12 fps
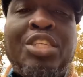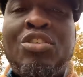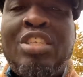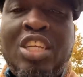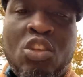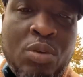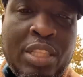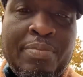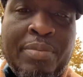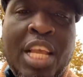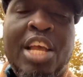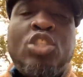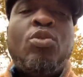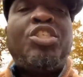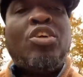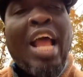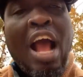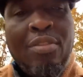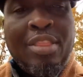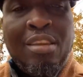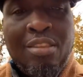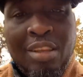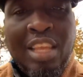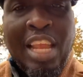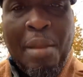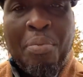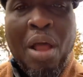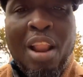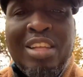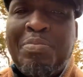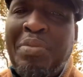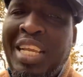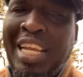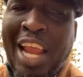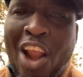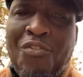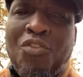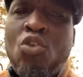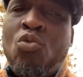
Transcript: dealing with. So as you're out there looking at products, be careful.